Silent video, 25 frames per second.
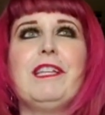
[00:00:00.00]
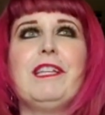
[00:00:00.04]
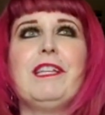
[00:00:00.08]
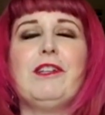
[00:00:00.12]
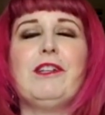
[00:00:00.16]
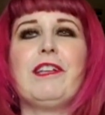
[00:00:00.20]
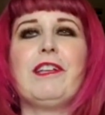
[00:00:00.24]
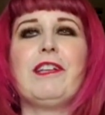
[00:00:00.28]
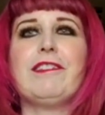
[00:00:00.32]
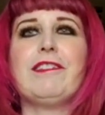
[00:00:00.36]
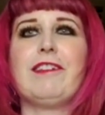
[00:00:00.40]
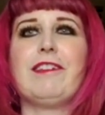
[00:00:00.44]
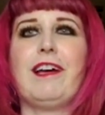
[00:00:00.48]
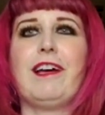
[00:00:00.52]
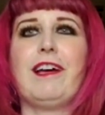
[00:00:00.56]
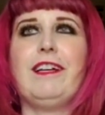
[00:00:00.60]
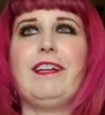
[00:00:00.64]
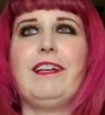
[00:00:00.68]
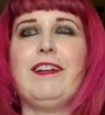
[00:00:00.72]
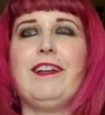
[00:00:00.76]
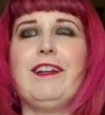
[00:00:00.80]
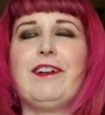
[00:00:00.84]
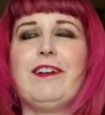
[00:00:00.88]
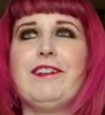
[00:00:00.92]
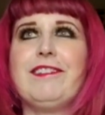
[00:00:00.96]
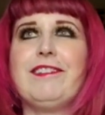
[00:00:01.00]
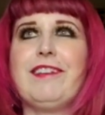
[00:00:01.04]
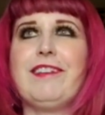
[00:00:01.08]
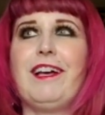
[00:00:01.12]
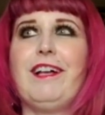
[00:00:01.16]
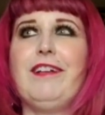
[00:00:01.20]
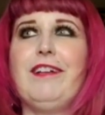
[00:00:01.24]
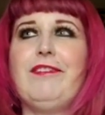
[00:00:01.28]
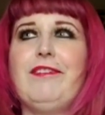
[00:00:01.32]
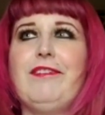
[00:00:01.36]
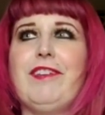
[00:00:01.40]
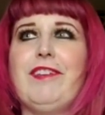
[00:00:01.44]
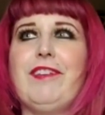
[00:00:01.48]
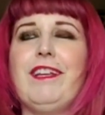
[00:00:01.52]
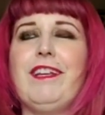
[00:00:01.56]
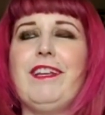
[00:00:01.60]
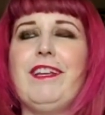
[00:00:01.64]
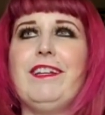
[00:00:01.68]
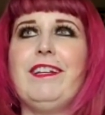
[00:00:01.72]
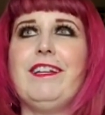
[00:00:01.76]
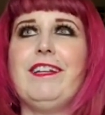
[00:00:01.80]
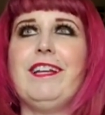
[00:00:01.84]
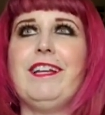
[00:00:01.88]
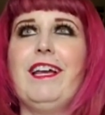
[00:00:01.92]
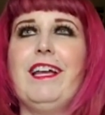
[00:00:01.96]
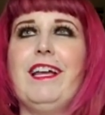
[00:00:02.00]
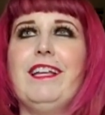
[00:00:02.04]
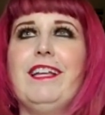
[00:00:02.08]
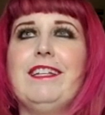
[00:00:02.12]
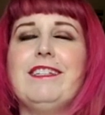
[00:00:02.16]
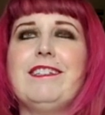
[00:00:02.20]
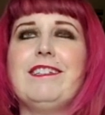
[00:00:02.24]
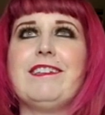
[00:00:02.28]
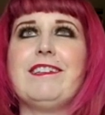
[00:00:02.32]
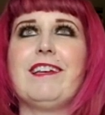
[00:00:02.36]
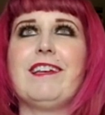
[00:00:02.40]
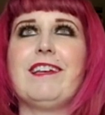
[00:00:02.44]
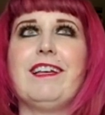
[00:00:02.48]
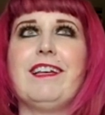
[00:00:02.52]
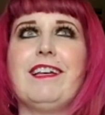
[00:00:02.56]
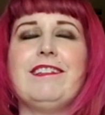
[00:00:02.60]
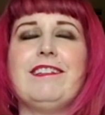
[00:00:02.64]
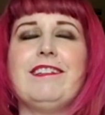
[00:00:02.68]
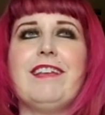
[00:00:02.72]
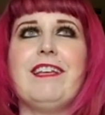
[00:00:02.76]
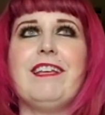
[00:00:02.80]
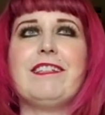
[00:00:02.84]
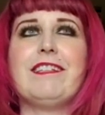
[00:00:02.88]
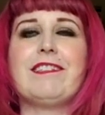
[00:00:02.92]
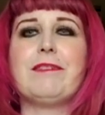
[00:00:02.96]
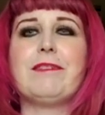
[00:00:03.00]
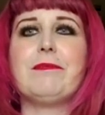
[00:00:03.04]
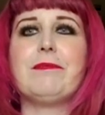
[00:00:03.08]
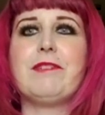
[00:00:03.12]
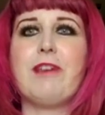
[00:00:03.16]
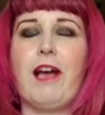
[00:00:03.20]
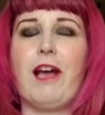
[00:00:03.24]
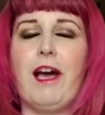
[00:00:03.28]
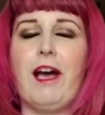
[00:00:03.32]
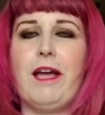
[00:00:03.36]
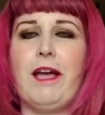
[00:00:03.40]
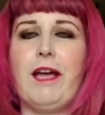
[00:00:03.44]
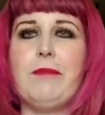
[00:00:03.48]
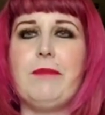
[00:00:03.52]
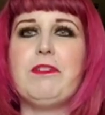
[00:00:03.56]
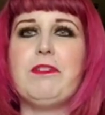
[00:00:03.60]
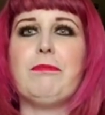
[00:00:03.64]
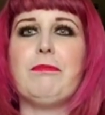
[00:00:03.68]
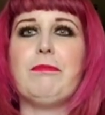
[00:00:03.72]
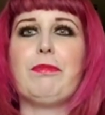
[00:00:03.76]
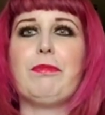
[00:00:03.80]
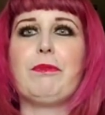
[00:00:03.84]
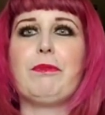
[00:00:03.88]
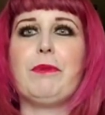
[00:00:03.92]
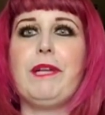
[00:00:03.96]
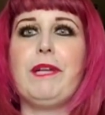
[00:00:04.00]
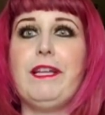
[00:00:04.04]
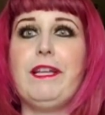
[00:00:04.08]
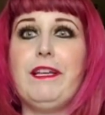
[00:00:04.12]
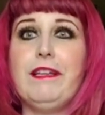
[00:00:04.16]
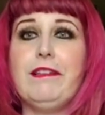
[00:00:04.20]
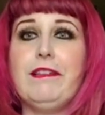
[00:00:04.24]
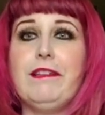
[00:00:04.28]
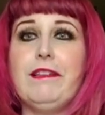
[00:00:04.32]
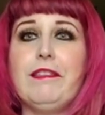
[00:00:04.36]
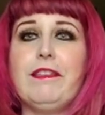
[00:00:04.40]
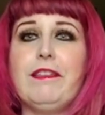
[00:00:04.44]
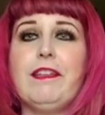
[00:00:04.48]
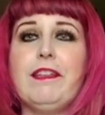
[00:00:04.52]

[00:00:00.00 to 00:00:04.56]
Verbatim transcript: look inside ourselves and take some time to breathe,